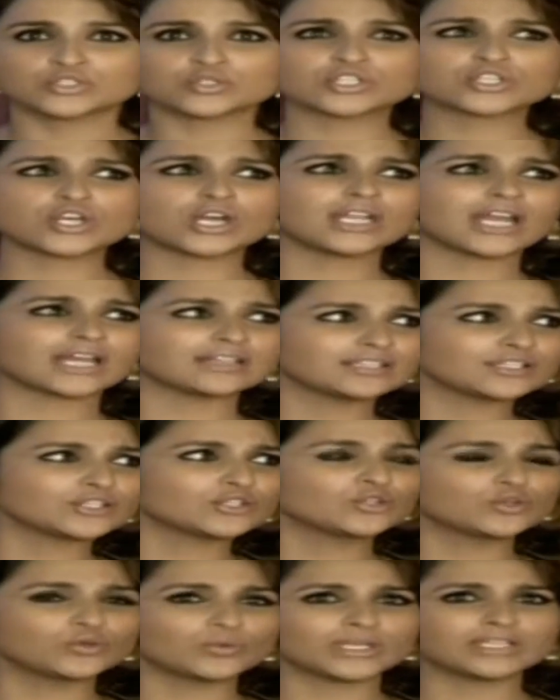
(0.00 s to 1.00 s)
So it's got nothing
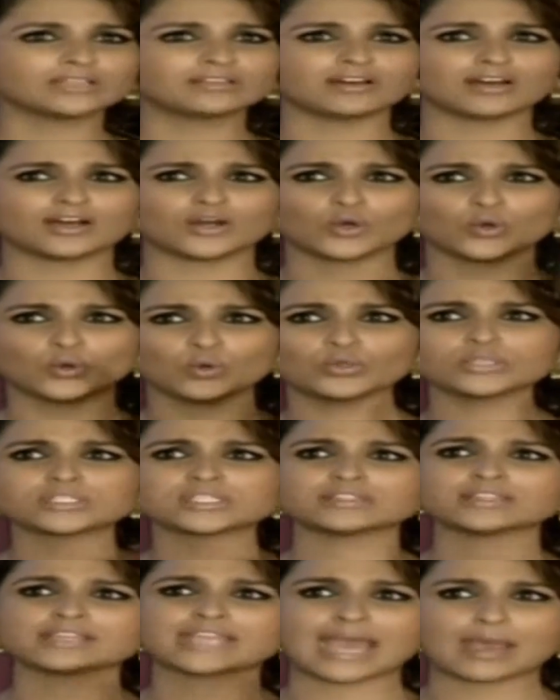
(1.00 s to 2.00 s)
to do with uh,
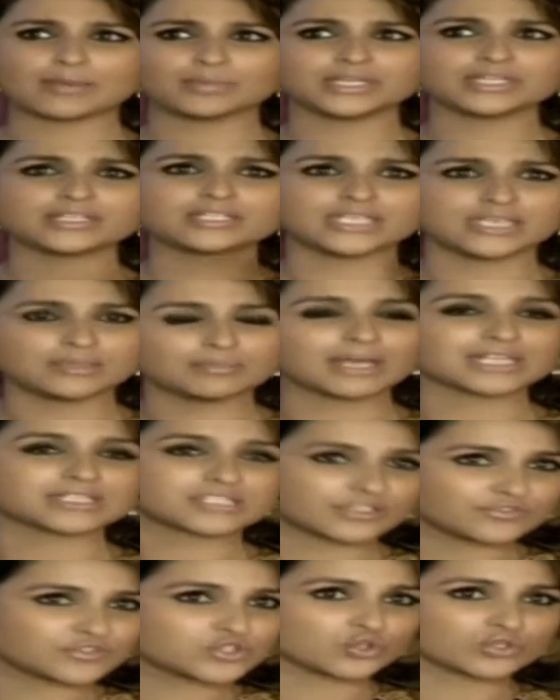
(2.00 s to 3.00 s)
who's in the cabinet. He
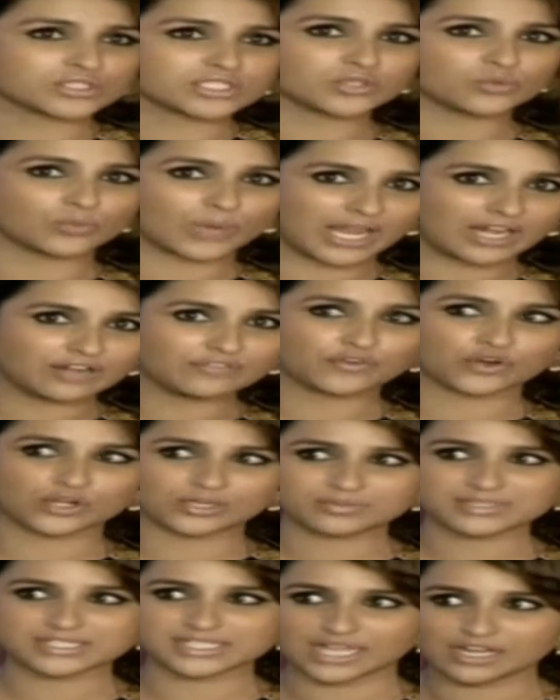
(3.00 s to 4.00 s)
must have chosen well for
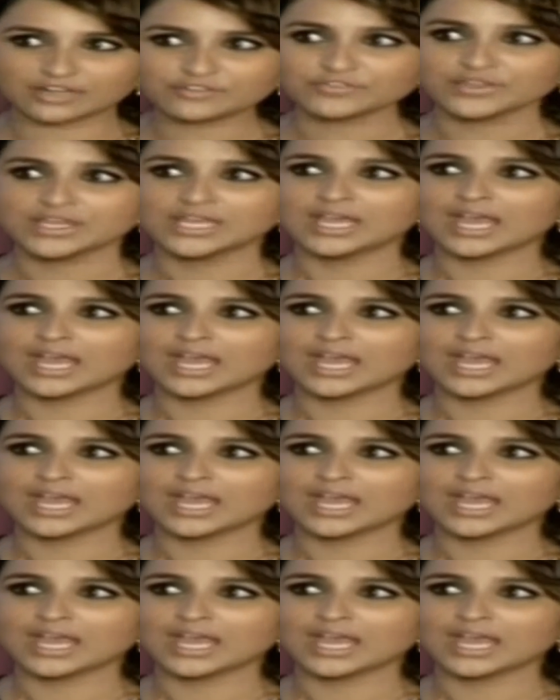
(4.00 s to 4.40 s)
himself,